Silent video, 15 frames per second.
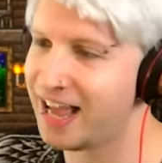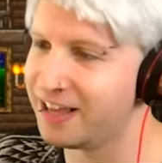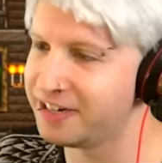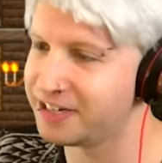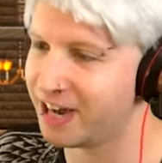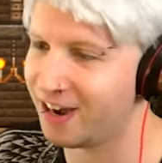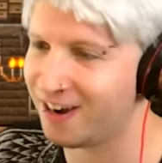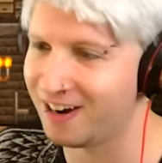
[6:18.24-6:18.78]

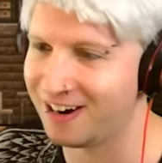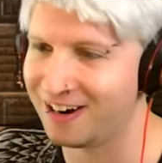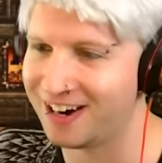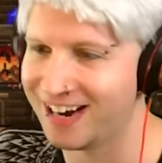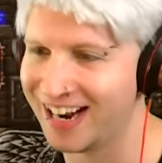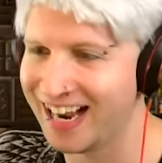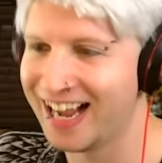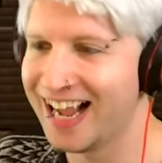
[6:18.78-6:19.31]
And our
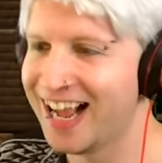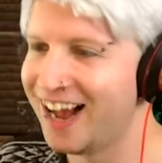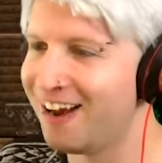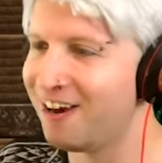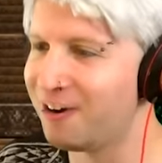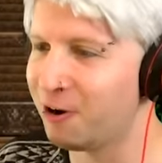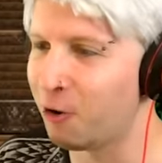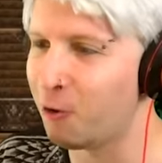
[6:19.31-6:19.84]

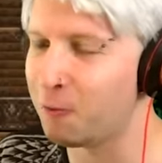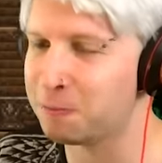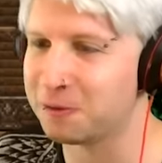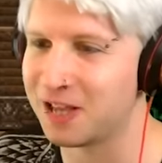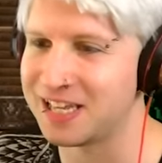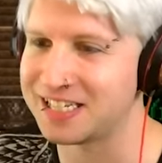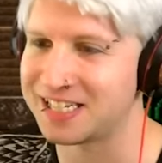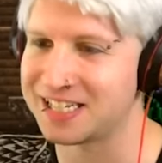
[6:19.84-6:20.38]
our whole
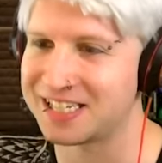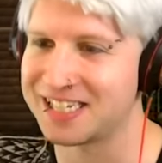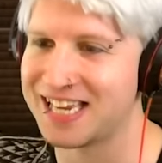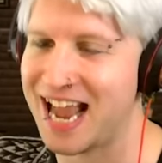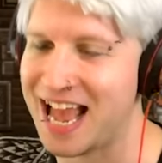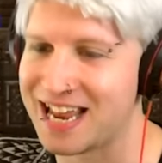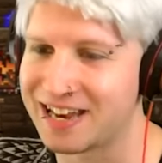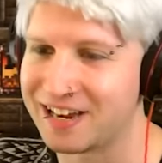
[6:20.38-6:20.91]
place is
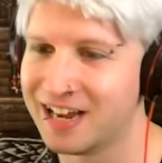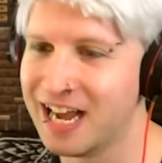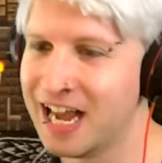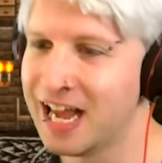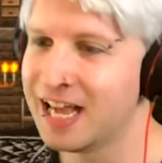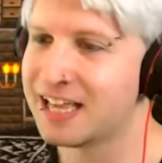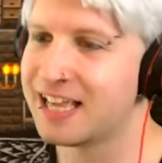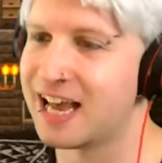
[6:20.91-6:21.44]
dead.
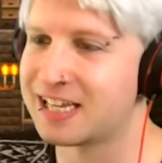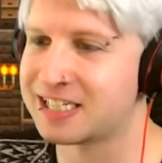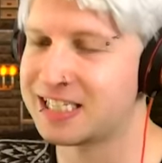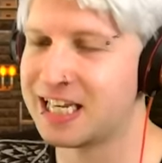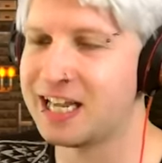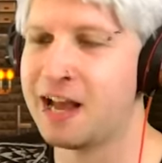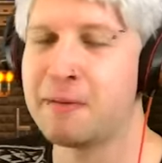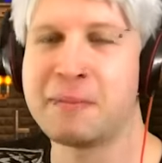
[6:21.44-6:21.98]
Yeah,
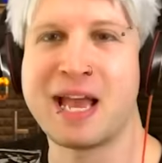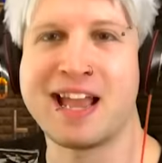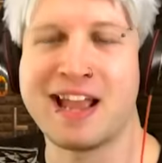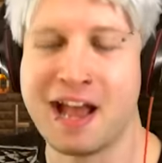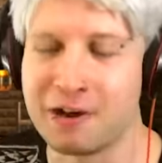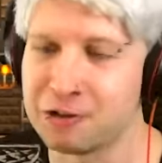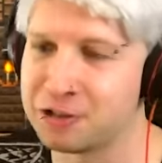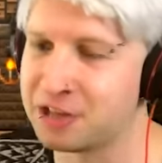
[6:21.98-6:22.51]
see how many
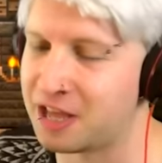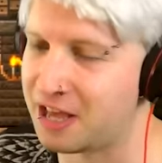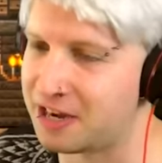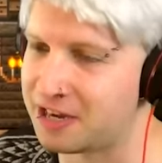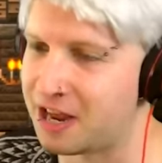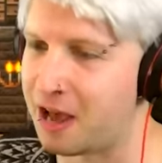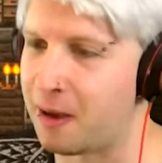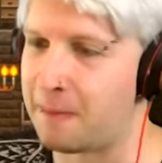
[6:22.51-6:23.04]
health
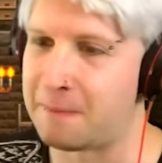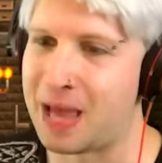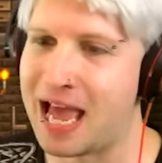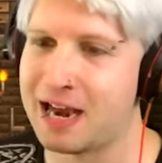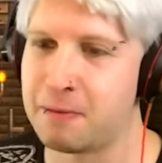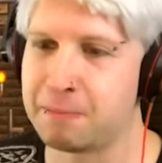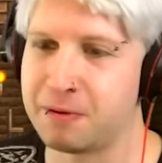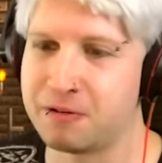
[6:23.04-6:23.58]
and uh,
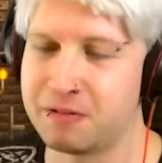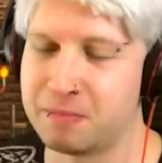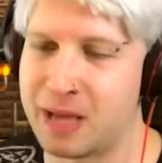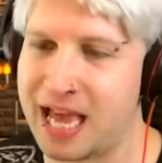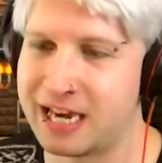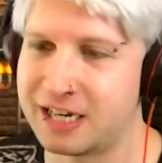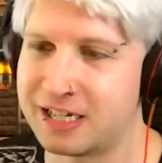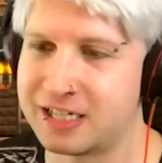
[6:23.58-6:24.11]
mana,
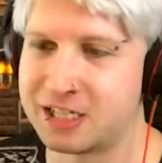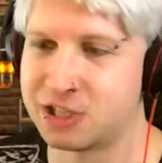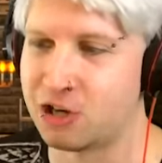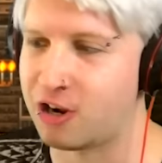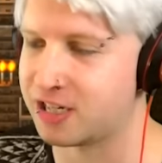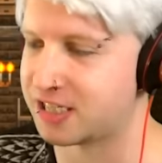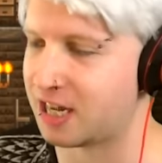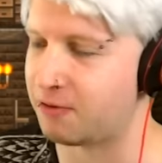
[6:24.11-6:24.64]
mana
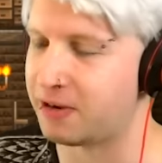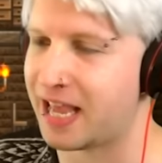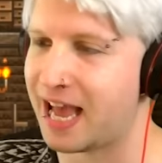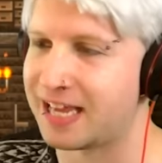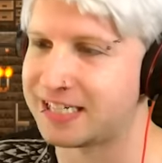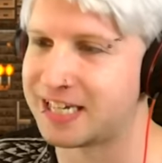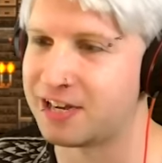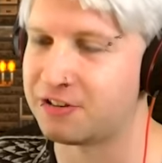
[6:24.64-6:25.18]
stars that we
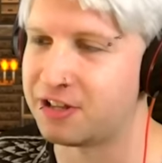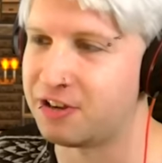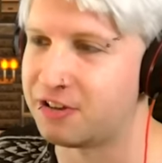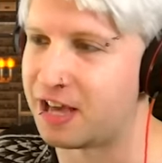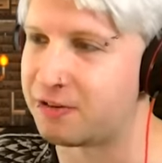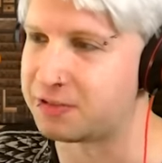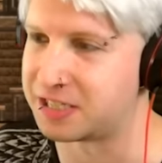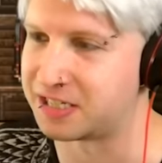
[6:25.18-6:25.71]
had down there?
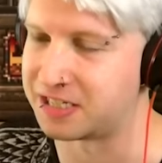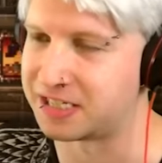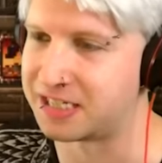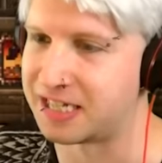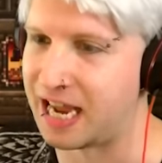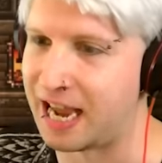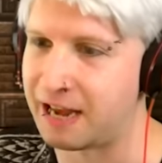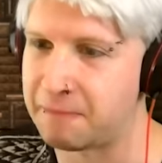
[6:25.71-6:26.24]
That was
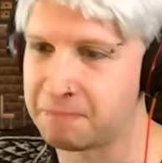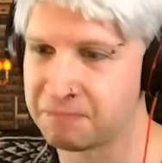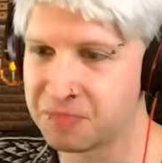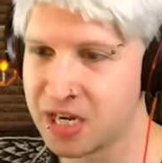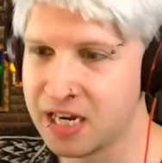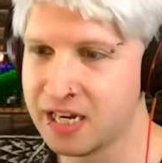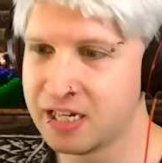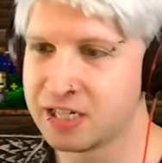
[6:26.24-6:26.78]
insane.
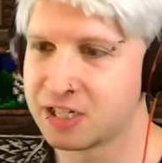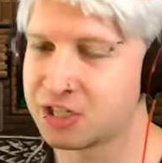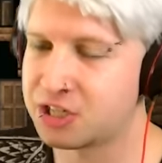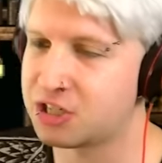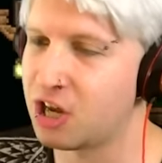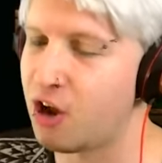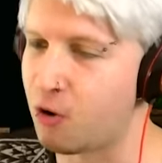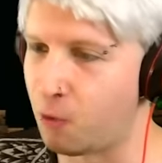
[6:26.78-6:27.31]

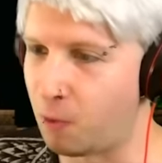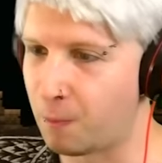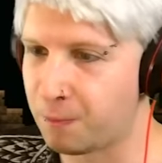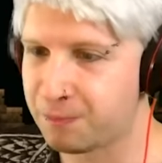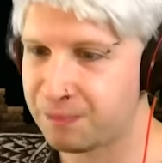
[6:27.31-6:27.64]
So,